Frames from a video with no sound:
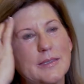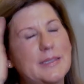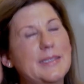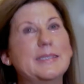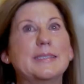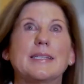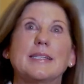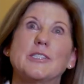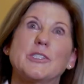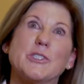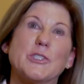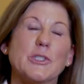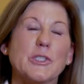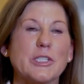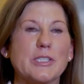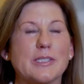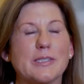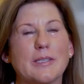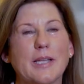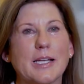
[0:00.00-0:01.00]
he's at
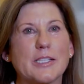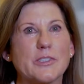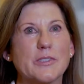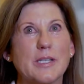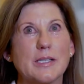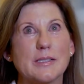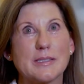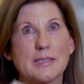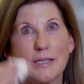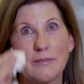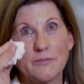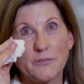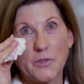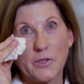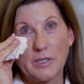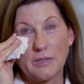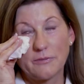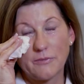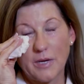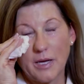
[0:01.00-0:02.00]
church lecturing at
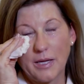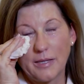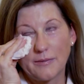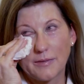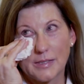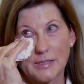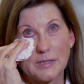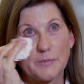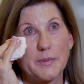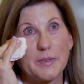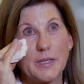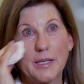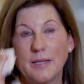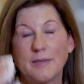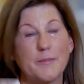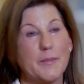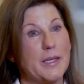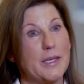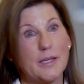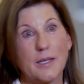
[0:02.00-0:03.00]
745, because
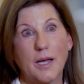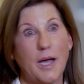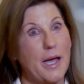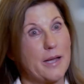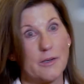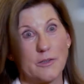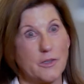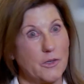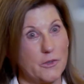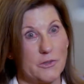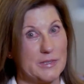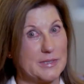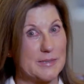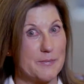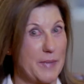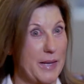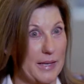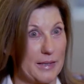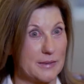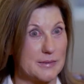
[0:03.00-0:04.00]
believe me, I don't always
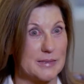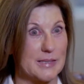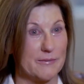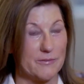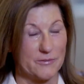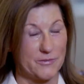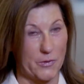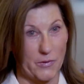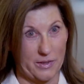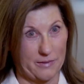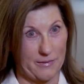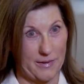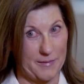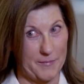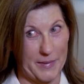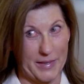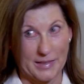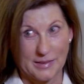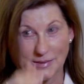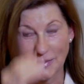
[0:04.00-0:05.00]
make 745
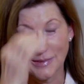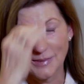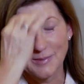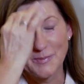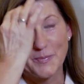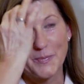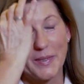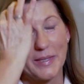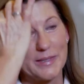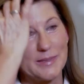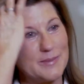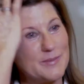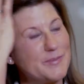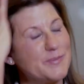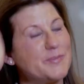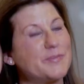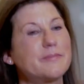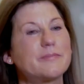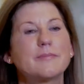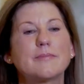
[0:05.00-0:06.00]
Mass, but
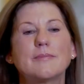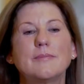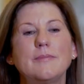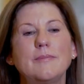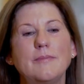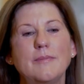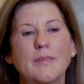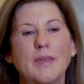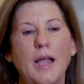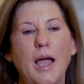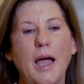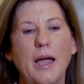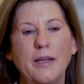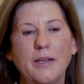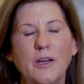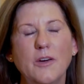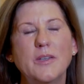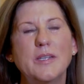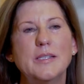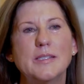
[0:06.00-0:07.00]
I
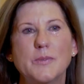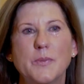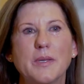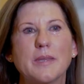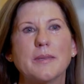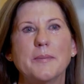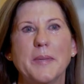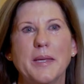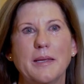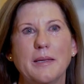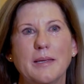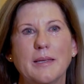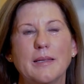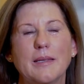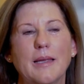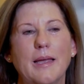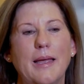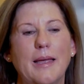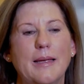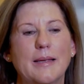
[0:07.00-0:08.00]
know he's with me.
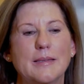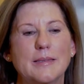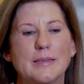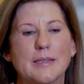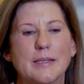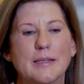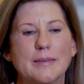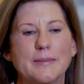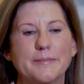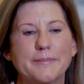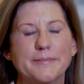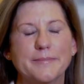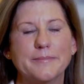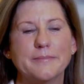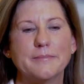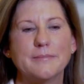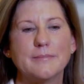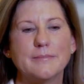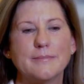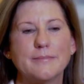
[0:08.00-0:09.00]
And um,
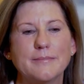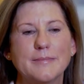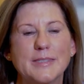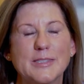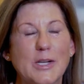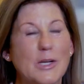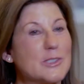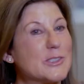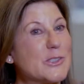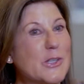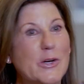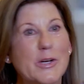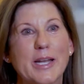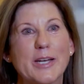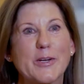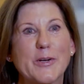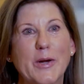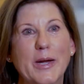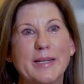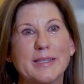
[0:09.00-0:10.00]
it all started
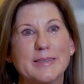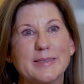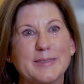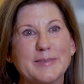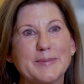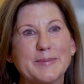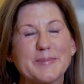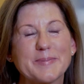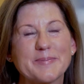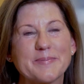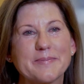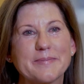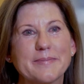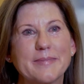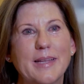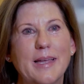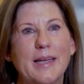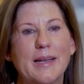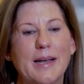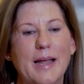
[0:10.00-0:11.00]
at Creighton.
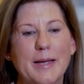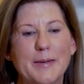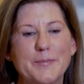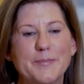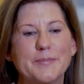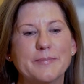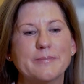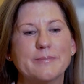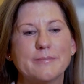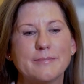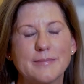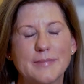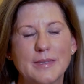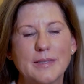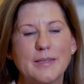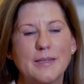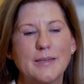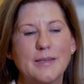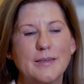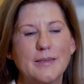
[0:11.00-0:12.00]
And I'm
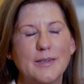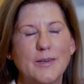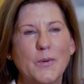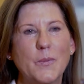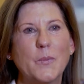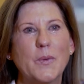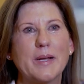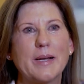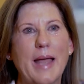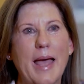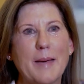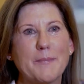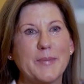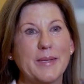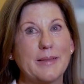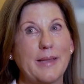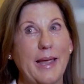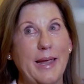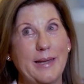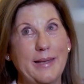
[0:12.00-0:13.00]
one happy
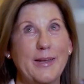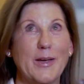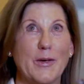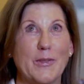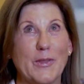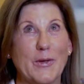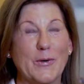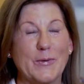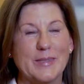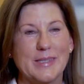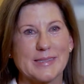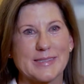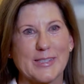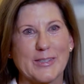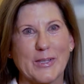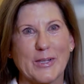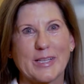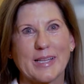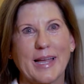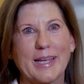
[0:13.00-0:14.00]
lady, although it
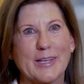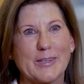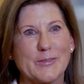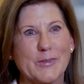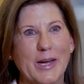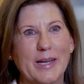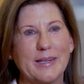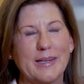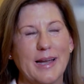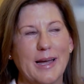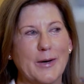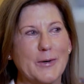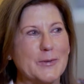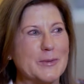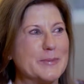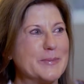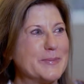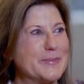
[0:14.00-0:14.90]
doesn't look like it right now.